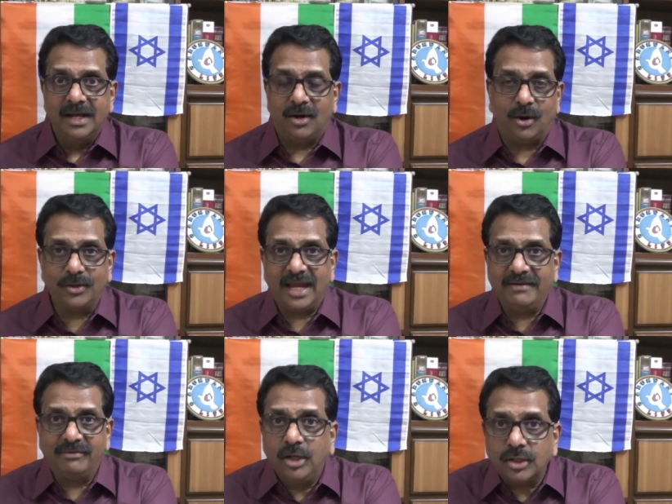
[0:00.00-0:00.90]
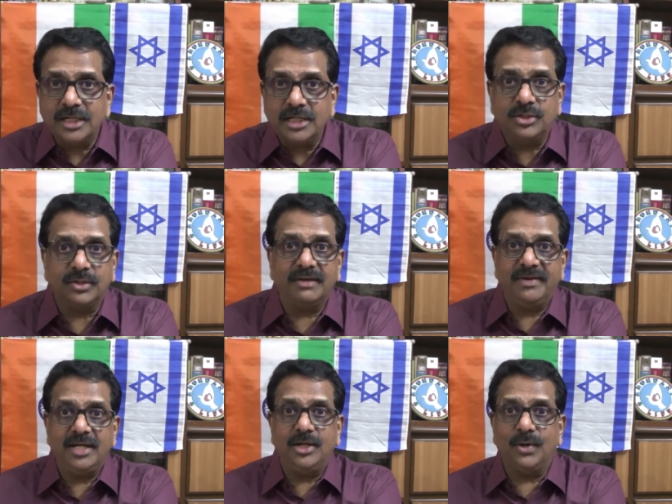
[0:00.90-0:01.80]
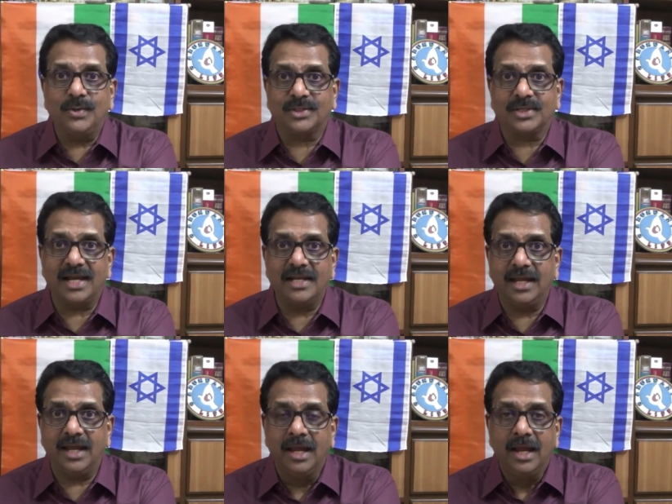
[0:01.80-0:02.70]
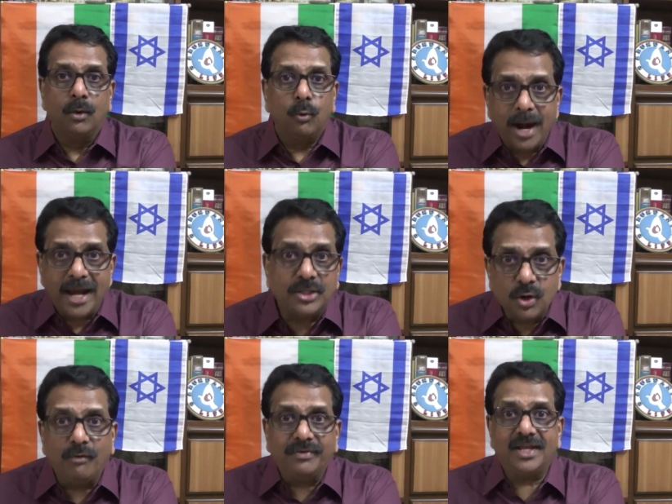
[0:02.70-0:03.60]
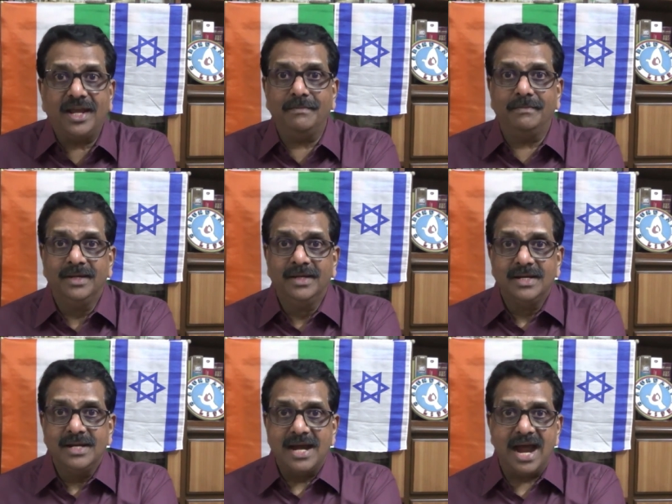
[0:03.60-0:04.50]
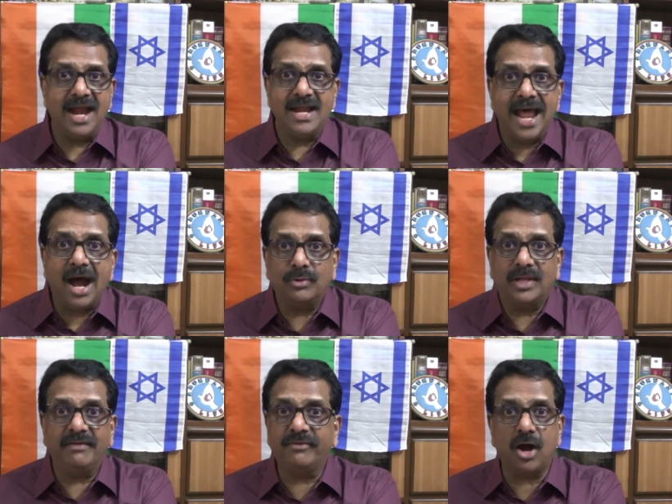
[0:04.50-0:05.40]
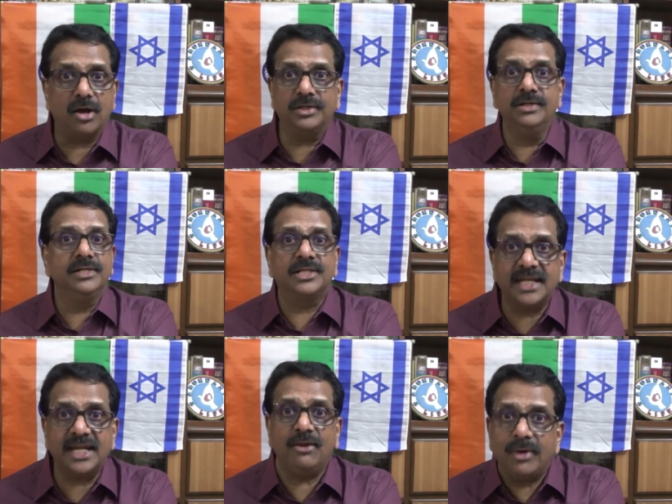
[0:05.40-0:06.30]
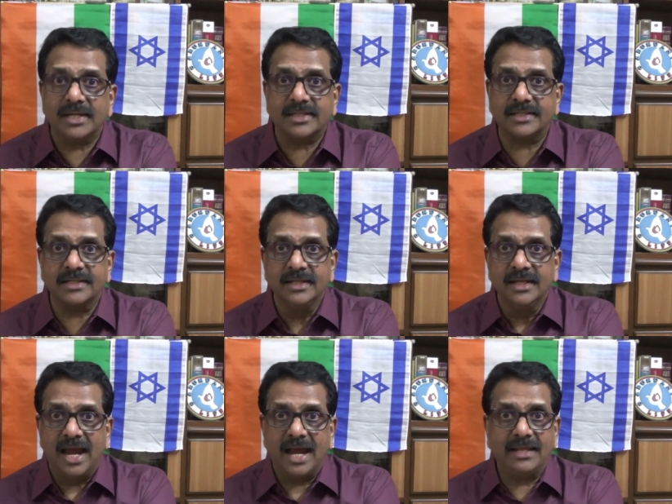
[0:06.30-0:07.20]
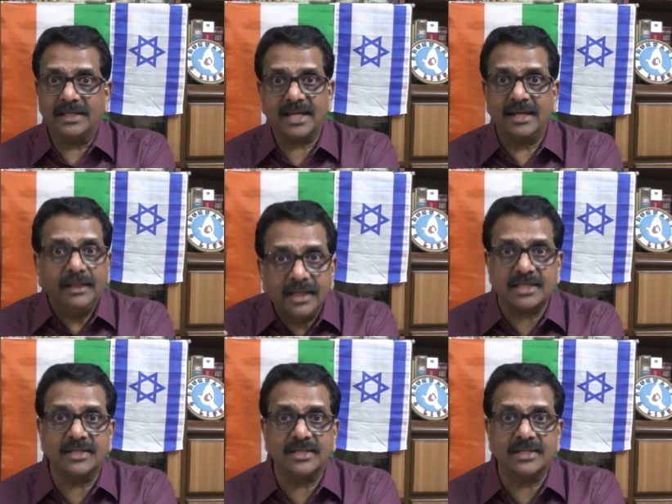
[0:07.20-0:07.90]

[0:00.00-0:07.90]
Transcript: or they've looked into the videos and they went over them and now they've gotten serious and they said this